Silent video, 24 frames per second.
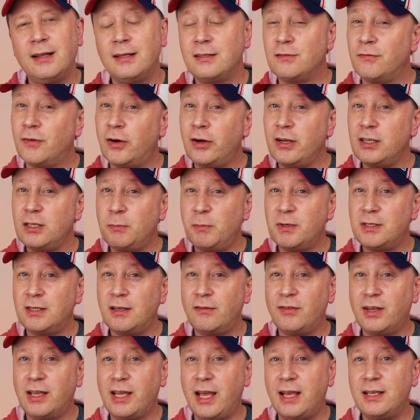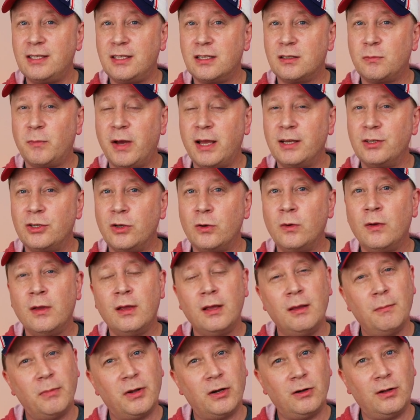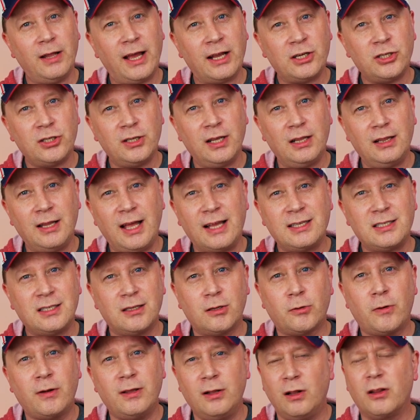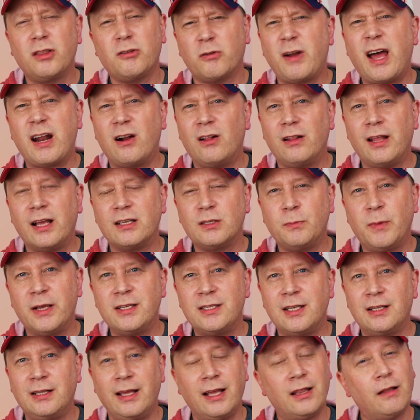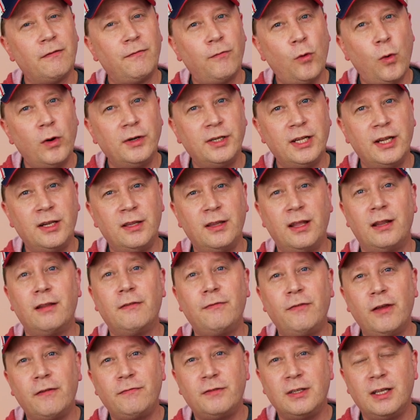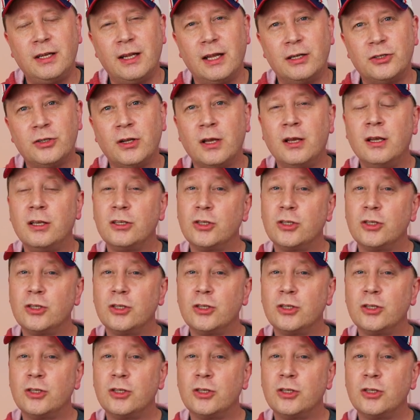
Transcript: It's very specific cases, mind you, but it'll actually less, it'll throttle less basically in the 14 than the 15 inch.